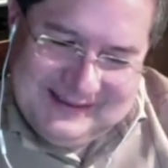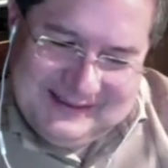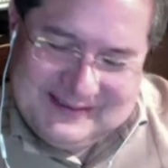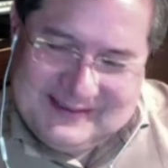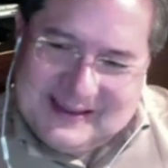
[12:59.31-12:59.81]

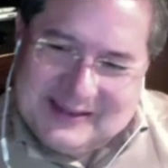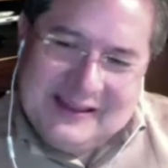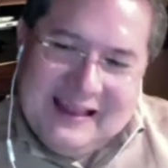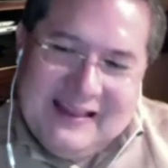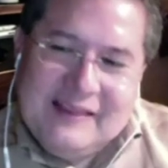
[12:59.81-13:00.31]
Thank you.
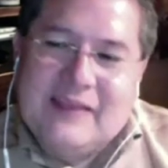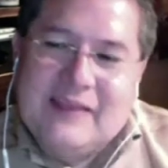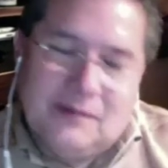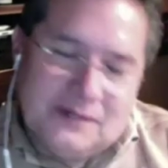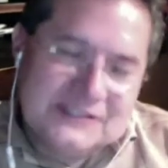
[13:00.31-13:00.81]

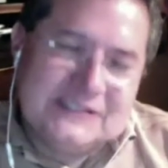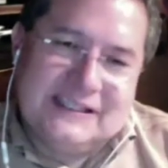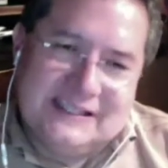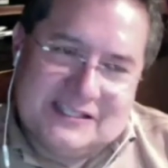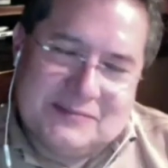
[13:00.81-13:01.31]
That was a
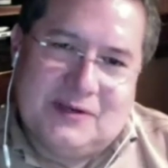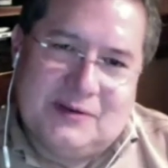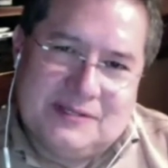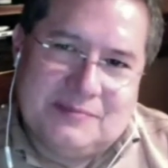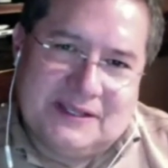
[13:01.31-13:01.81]
neat
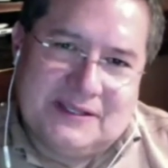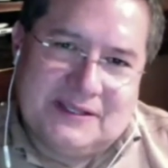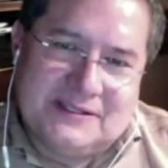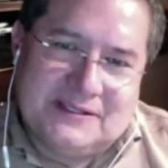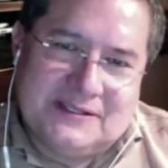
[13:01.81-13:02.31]
experience because
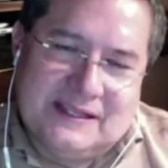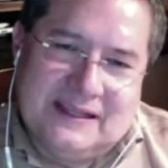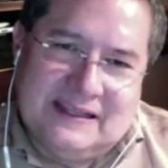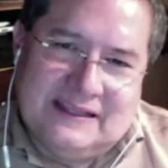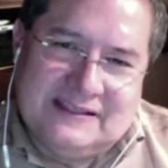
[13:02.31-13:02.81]

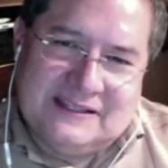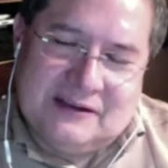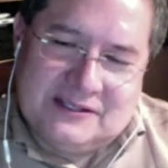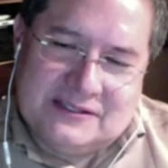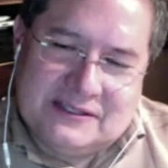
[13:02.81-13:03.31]

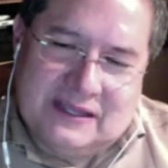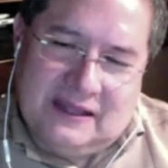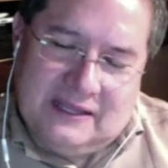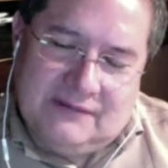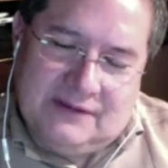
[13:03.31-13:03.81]
there's
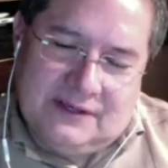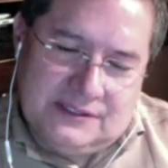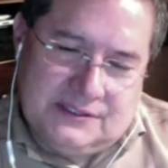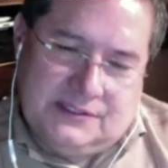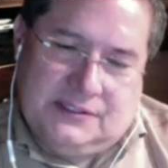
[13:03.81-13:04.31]
even
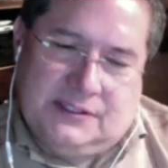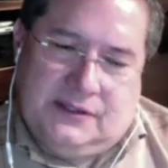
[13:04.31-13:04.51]
to this